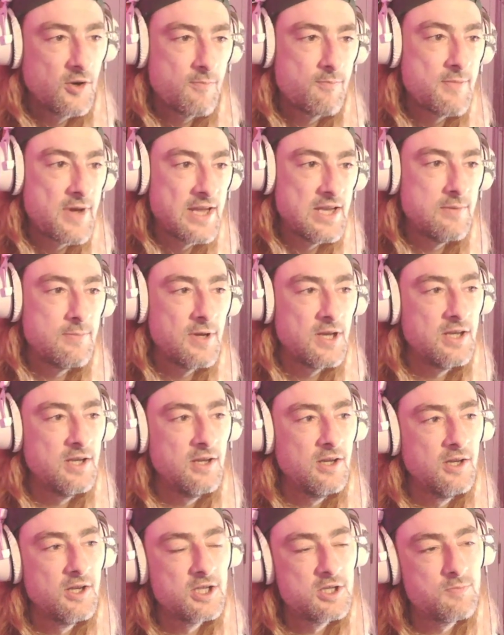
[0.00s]
maybe,
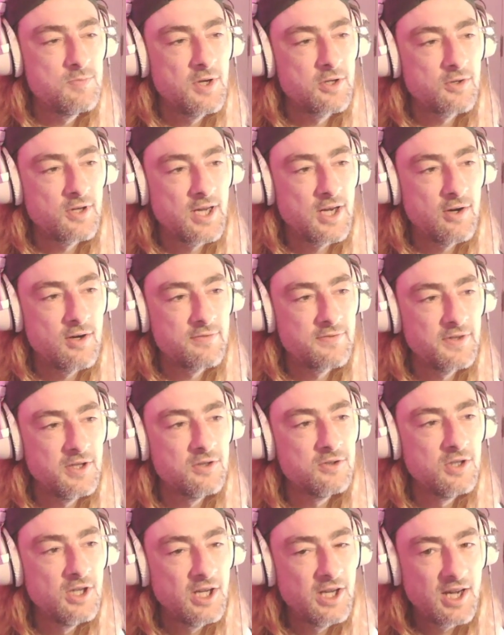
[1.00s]
depending on how I
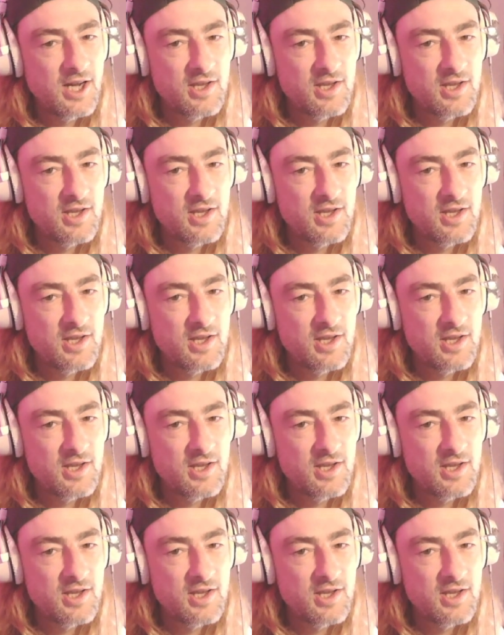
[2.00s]
feel.